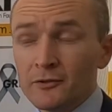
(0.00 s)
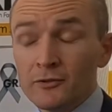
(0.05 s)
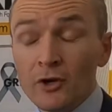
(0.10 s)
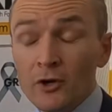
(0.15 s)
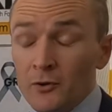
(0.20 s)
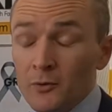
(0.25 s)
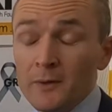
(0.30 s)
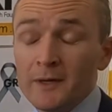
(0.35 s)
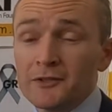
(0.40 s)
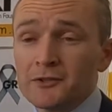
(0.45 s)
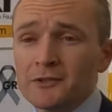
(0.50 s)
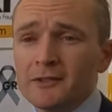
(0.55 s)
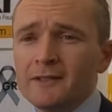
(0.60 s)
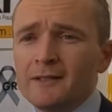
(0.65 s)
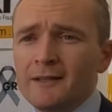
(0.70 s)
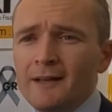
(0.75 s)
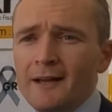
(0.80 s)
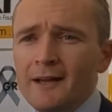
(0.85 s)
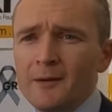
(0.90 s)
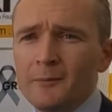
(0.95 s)
No,
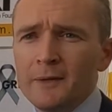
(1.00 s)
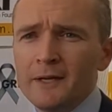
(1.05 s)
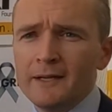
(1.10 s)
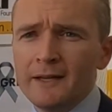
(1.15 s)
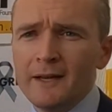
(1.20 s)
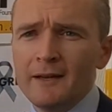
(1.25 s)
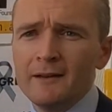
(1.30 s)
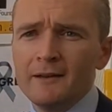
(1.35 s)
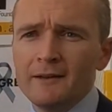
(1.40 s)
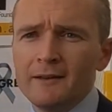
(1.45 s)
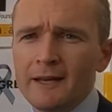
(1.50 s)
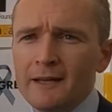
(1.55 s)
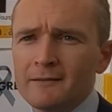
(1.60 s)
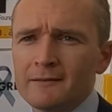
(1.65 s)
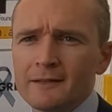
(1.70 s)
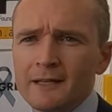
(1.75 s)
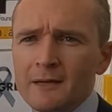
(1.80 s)
actually. Again, that